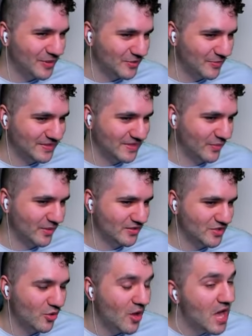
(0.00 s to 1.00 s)
much the best thing we can
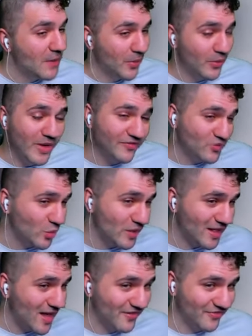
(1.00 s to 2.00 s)
do. But we have 20
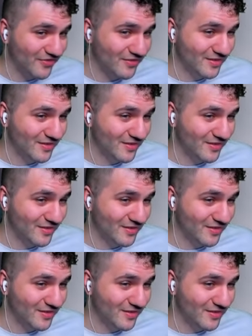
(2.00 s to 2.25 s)
life.